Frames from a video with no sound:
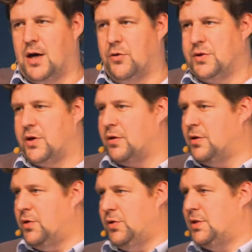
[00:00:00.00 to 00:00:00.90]
out
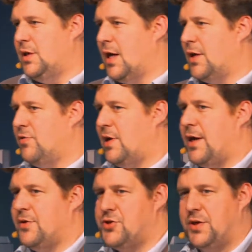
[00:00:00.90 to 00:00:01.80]
there, Unity, Unreal
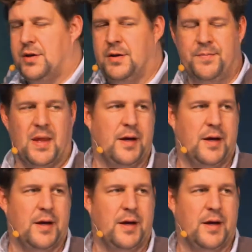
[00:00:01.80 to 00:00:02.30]
Engine.